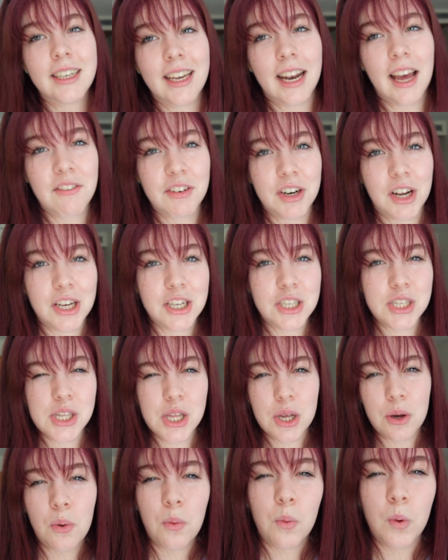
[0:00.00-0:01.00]
going to have a nice
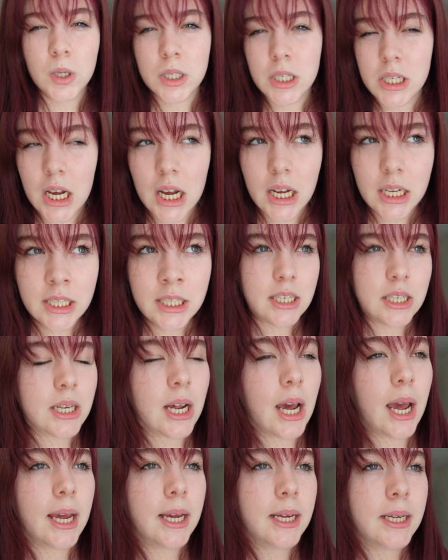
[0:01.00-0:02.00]
little wander
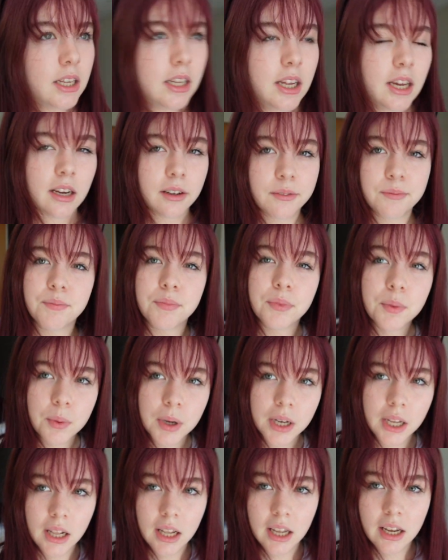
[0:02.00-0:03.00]
today. And yeah, we're
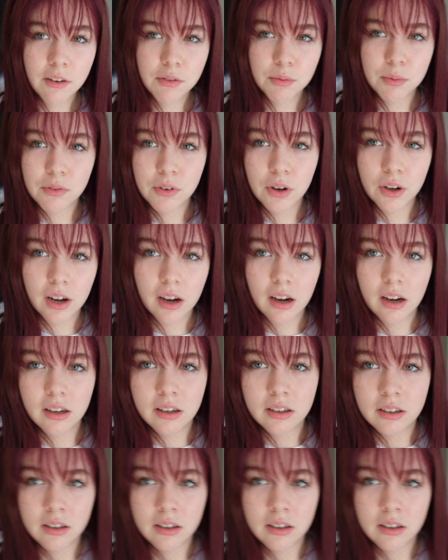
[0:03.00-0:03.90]
going to leave. We've got our